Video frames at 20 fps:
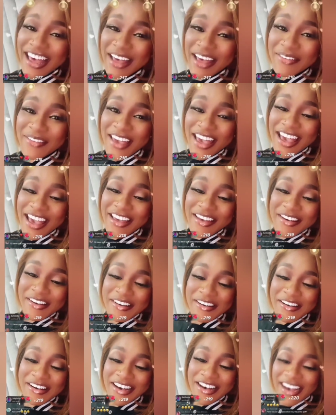I'm
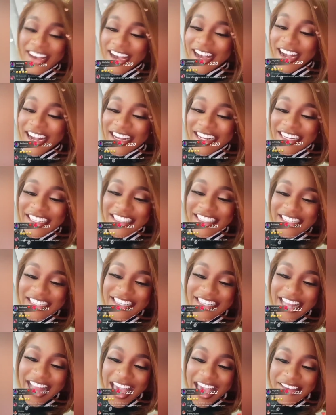very good.
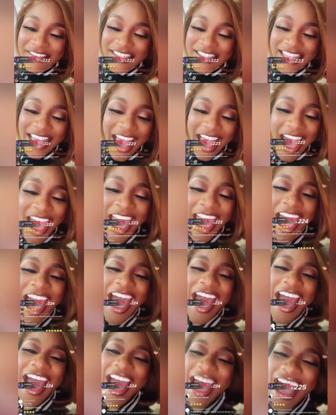This
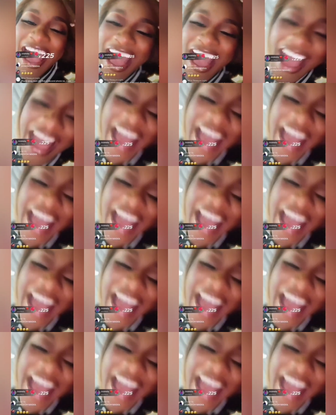lifestyle.